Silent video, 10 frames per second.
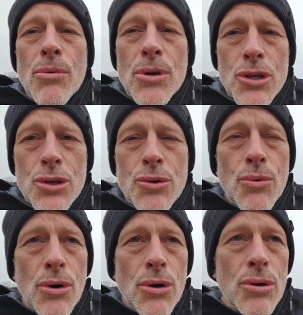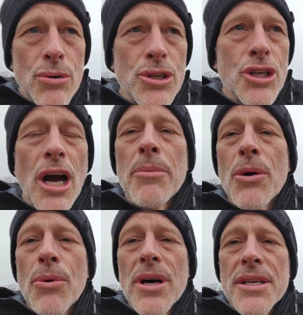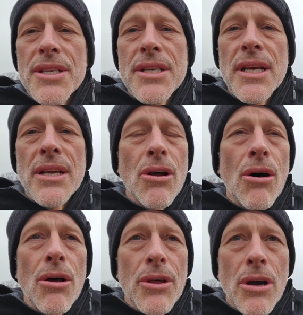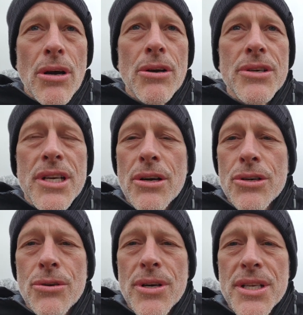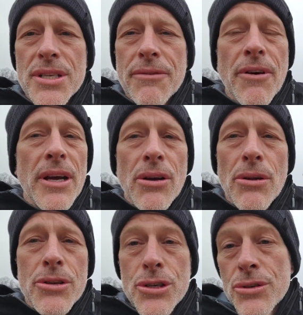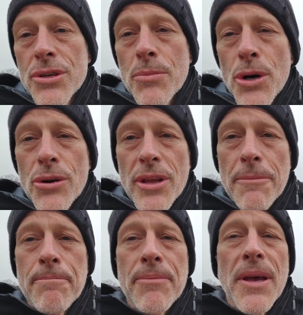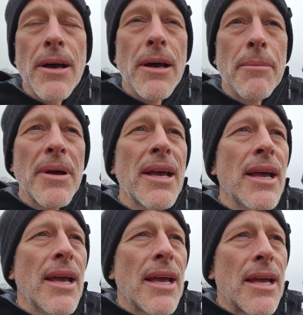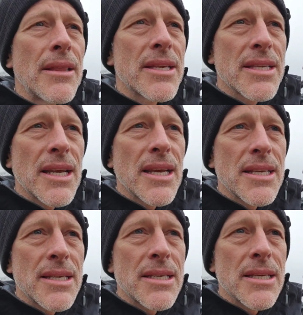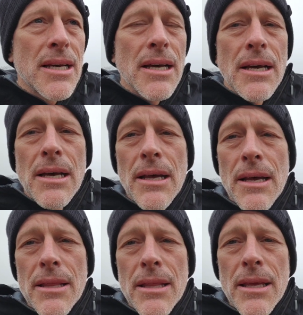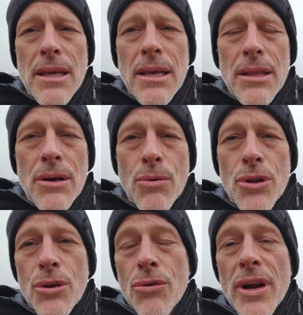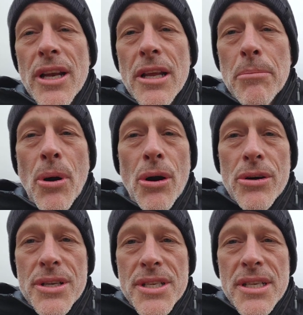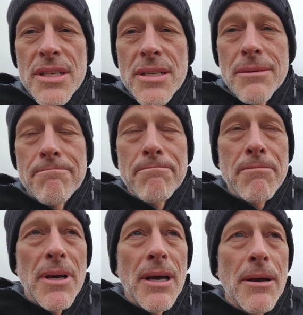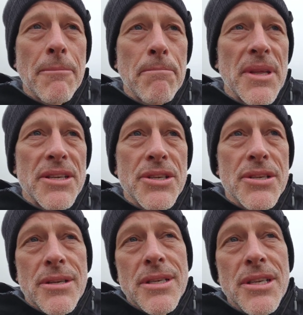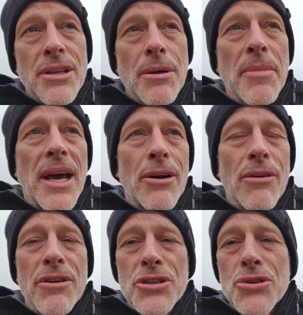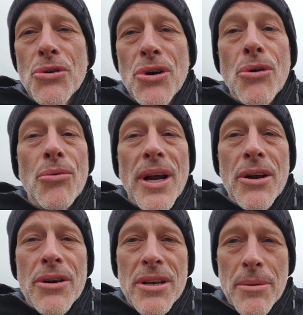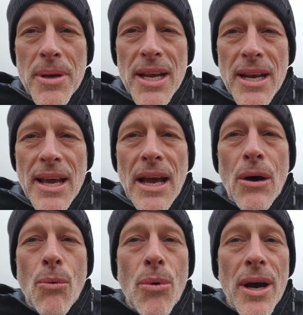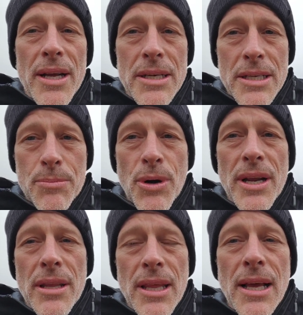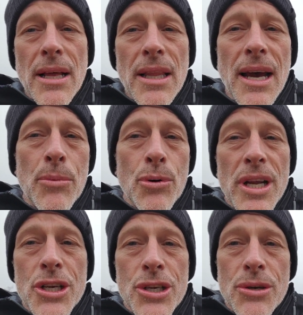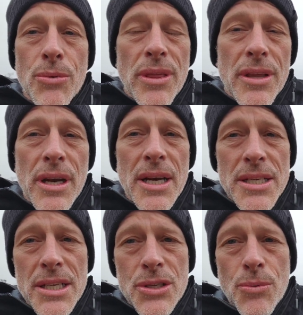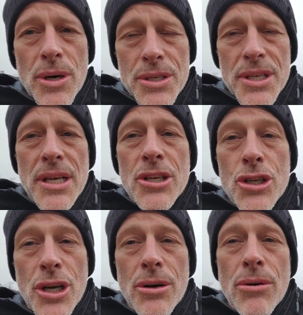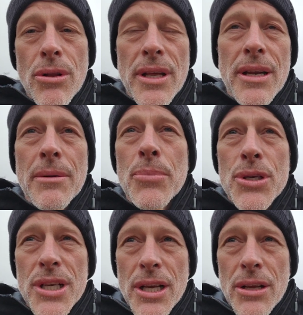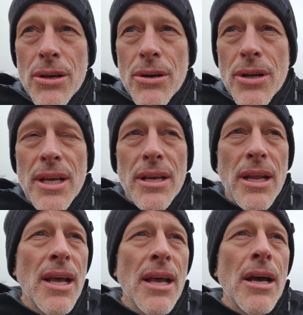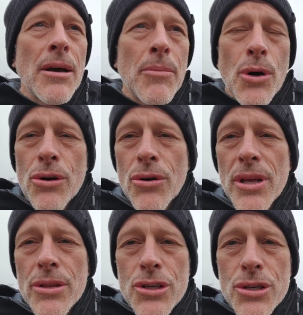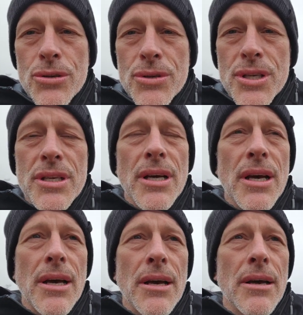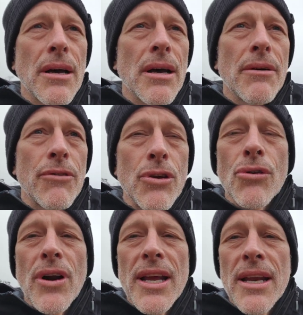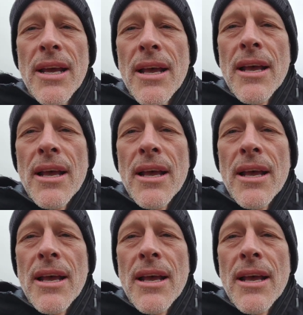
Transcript: which were, whose job it was in all the conquered territories to find all the Jews and murder them. Um, in this case, uh, the there were Ukrainian partisans um, it's still a matter of historical record and debate how widespread the collaboration with the Nazis was in general, and in particular in murdering the Jews uh, of Ukraine.